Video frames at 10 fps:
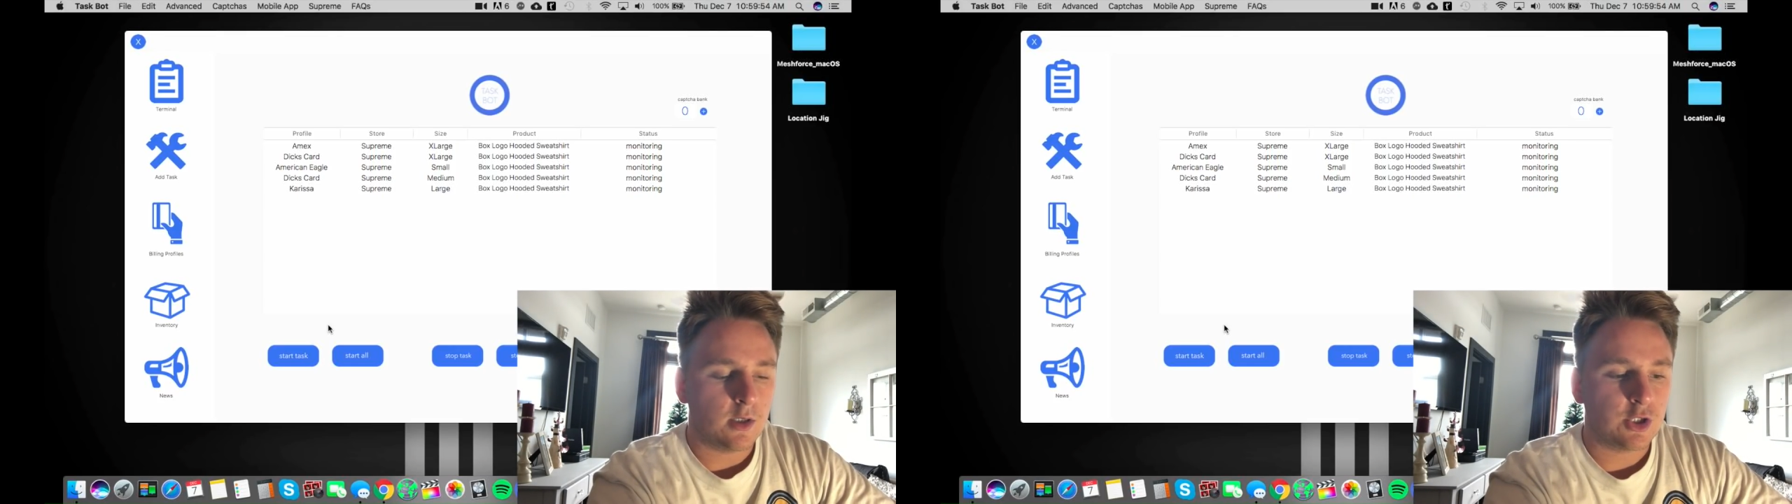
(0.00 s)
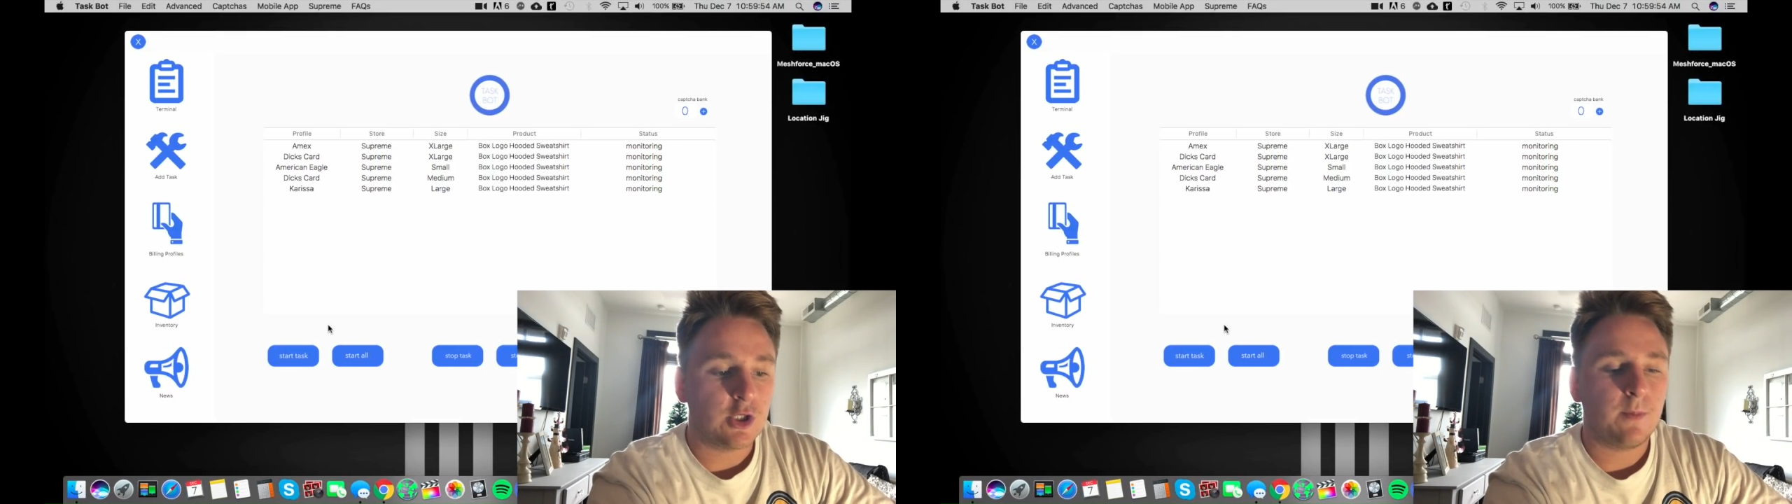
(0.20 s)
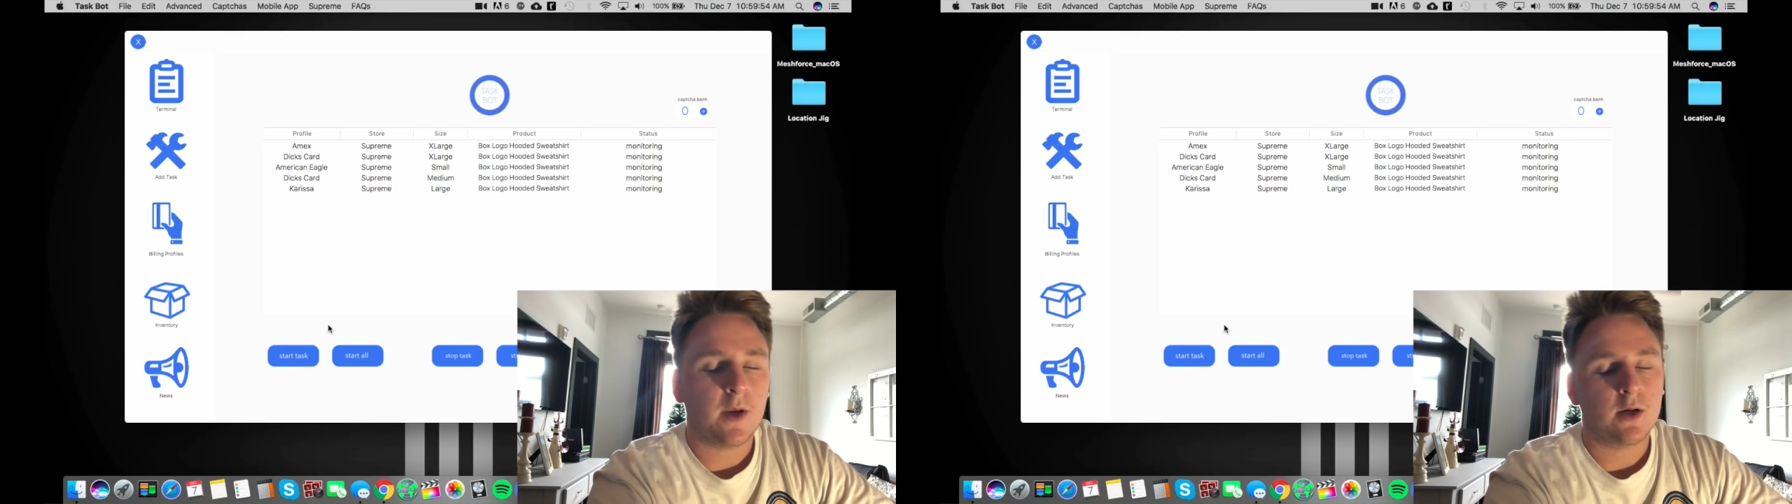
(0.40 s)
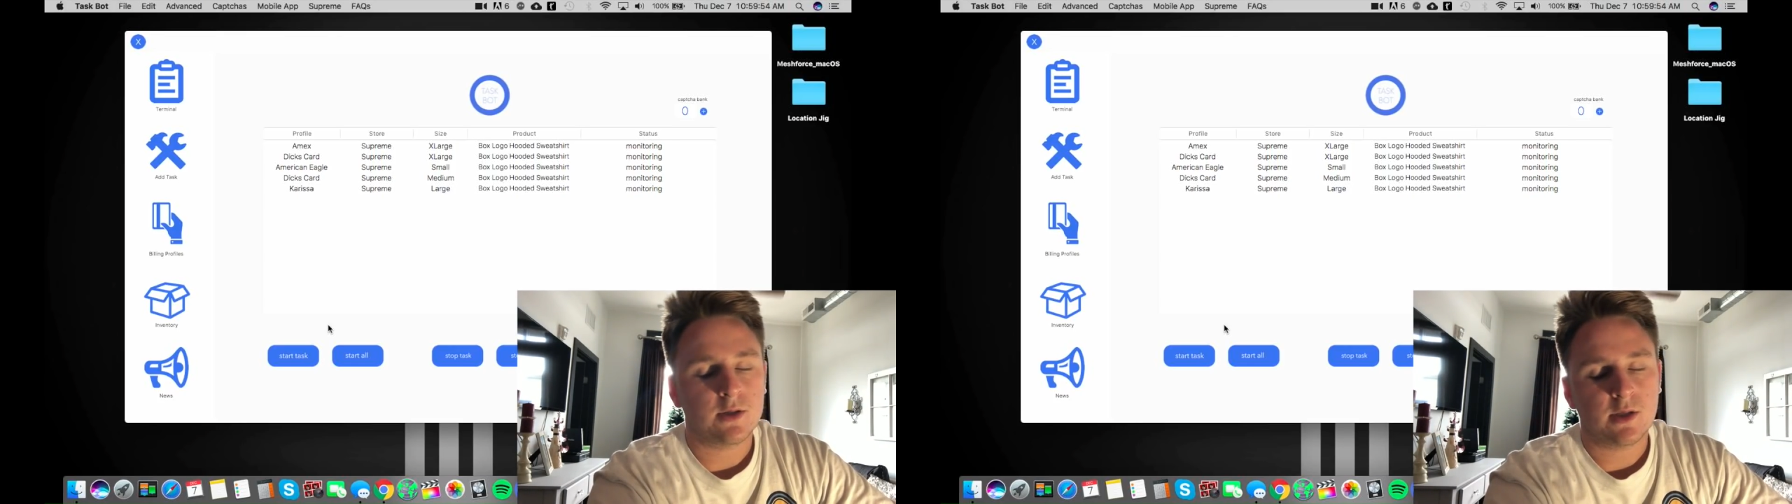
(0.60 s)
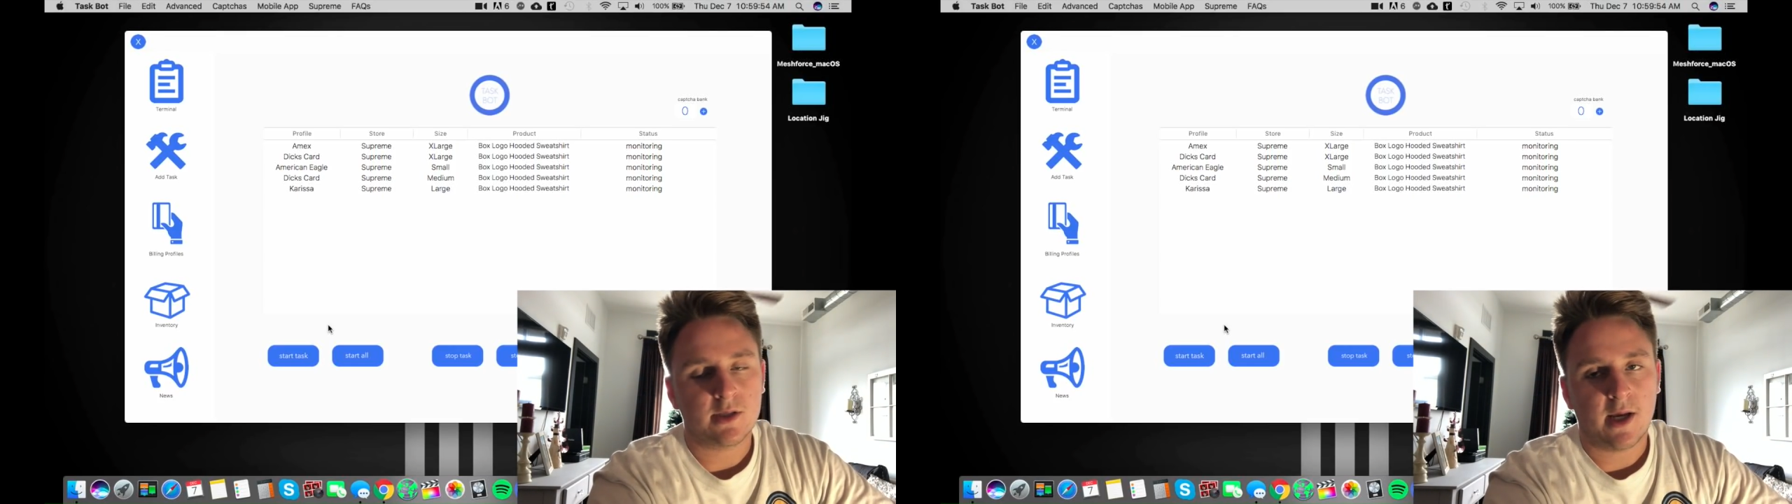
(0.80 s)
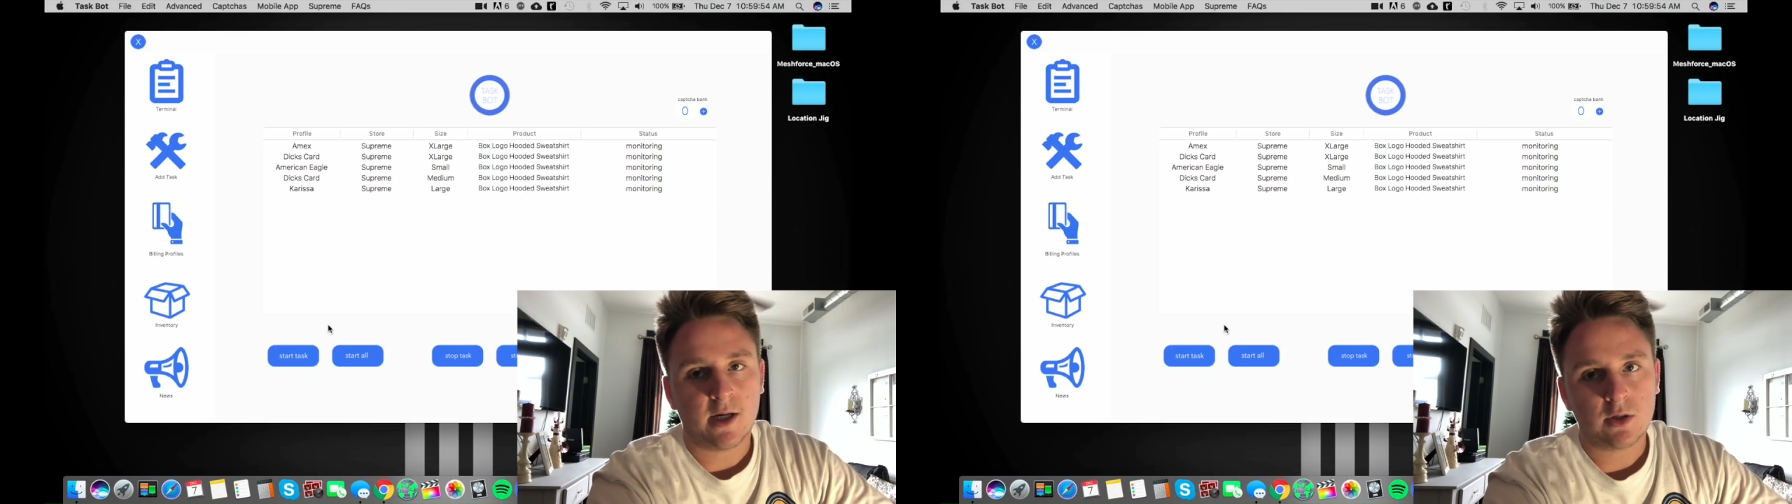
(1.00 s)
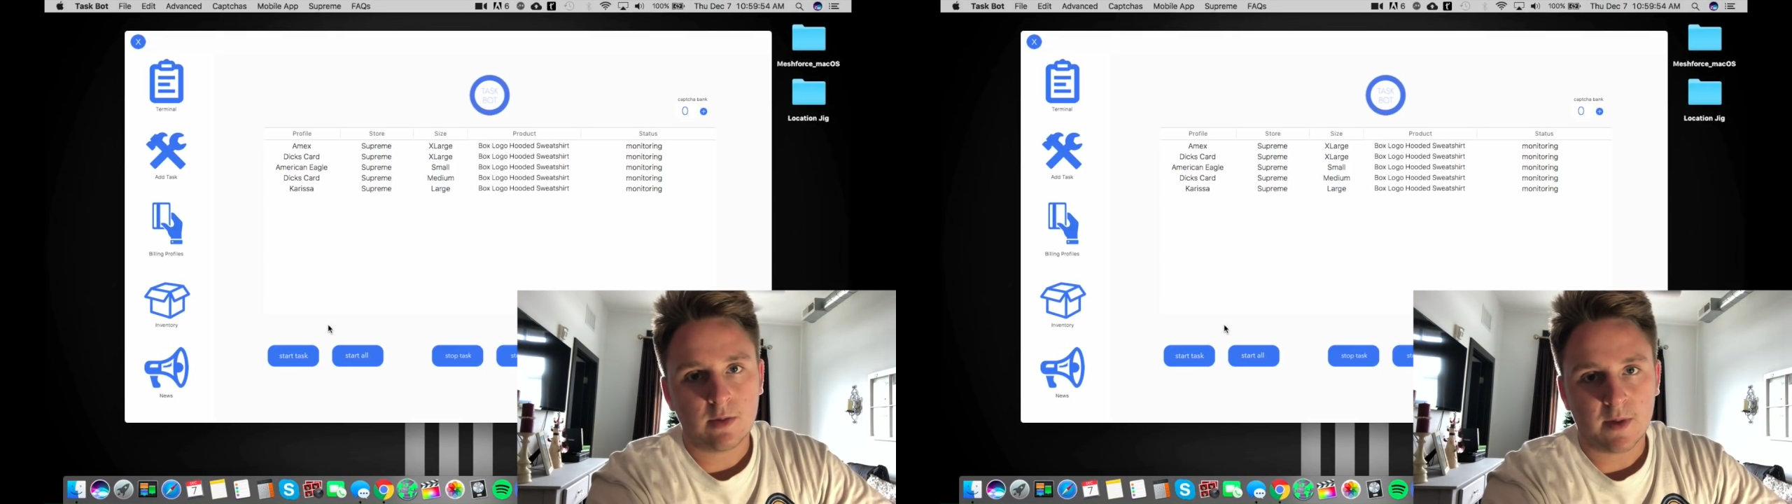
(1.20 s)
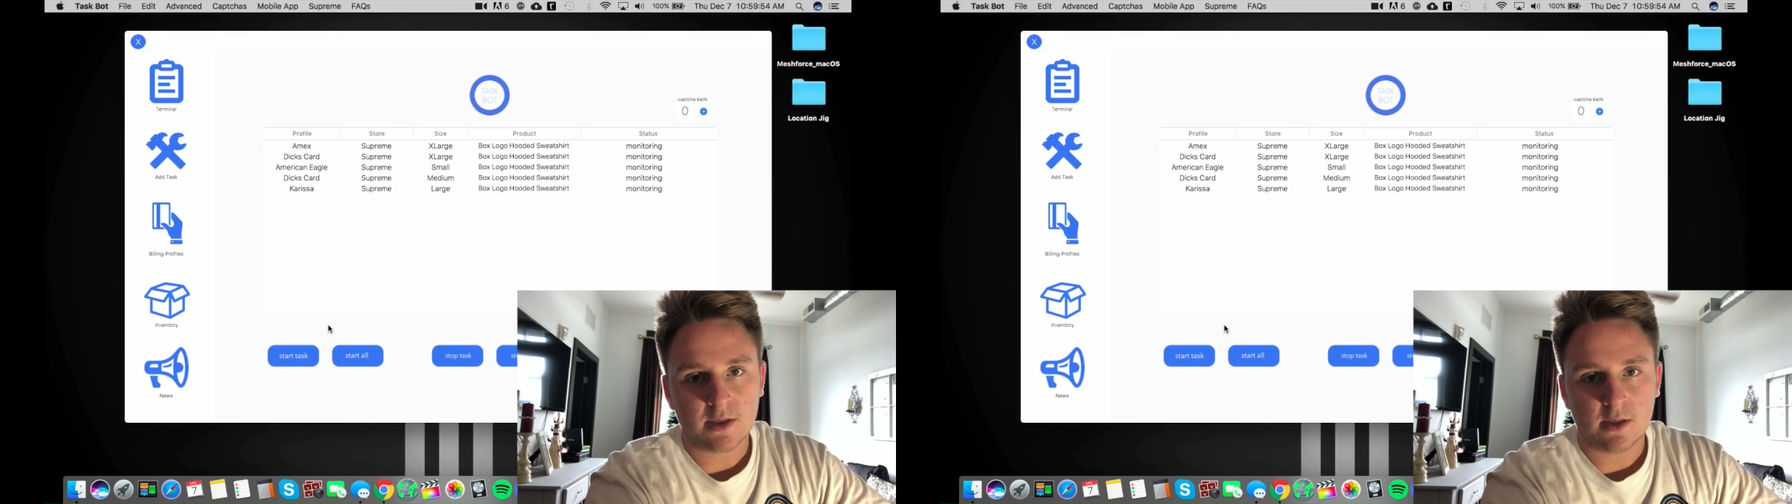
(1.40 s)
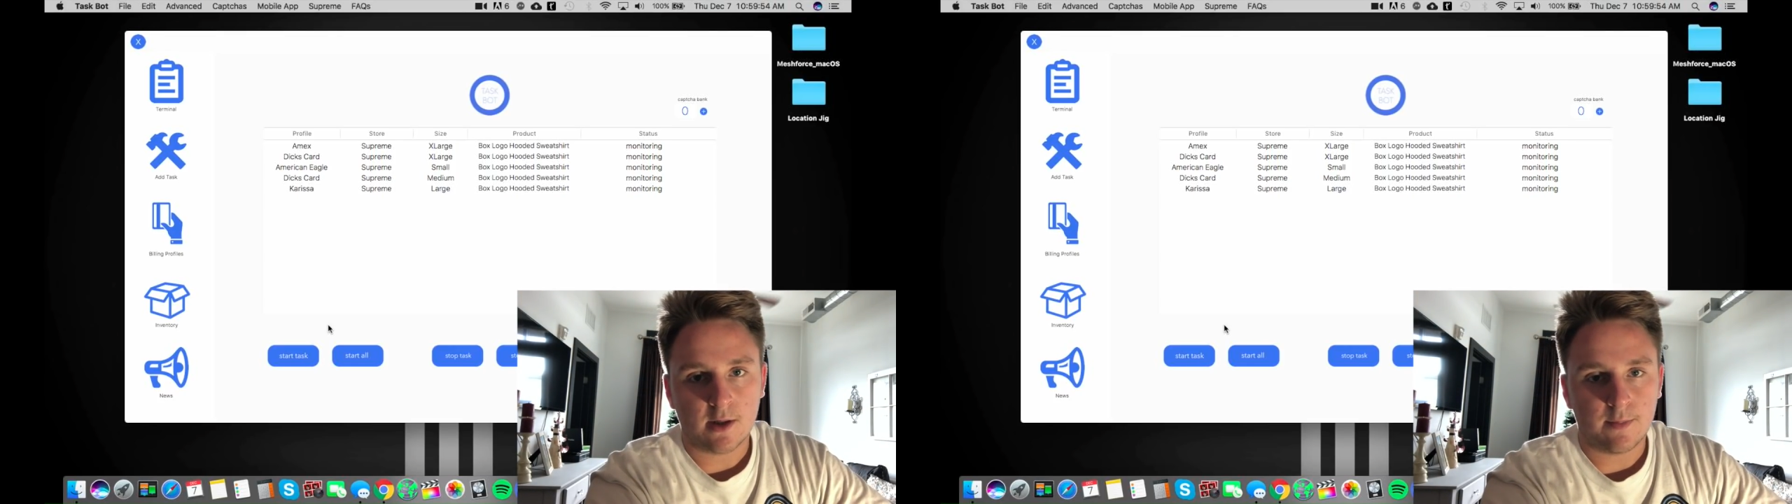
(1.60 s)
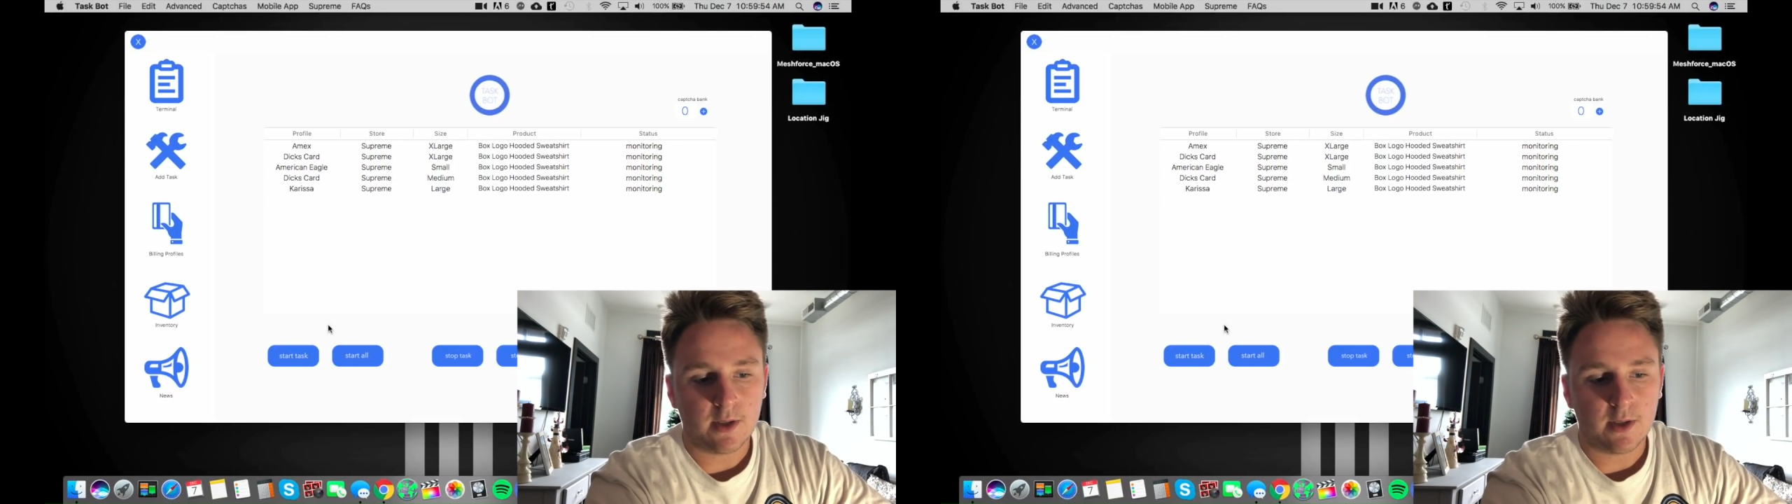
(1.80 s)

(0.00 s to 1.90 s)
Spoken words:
shipping addresses. I actually messed it up.